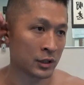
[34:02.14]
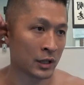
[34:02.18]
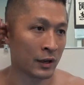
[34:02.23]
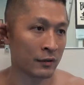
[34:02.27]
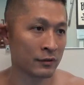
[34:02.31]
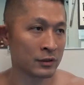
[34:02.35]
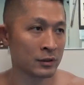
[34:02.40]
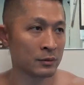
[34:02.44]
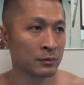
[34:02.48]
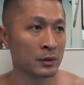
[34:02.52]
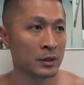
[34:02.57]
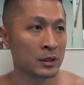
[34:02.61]
have
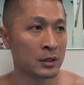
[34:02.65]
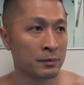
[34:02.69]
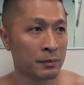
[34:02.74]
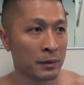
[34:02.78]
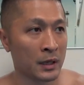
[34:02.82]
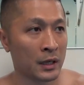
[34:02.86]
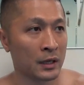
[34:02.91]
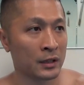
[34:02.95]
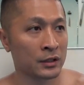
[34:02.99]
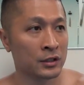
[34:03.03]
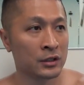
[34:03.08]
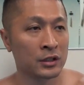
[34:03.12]
some of these
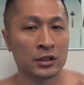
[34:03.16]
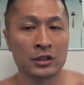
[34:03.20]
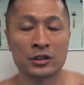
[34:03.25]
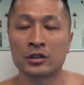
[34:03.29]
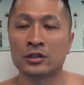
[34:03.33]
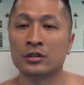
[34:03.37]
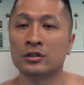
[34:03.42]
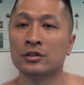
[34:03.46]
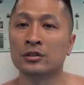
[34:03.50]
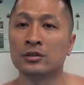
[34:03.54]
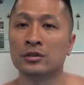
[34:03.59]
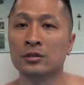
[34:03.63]

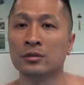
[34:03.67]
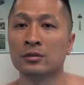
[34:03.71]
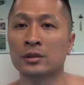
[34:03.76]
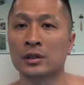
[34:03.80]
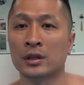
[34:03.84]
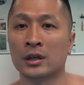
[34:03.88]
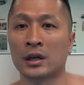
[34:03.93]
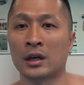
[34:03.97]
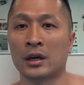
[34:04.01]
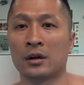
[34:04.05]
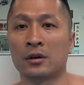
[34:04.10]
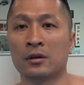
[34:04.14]
politicians duke
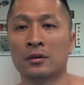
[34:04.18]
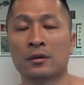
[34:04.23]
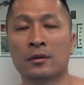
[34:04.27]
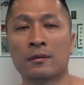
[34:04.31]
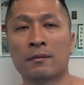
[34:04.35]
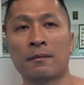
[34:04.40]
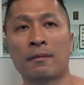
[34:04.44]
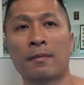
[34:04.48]
it out.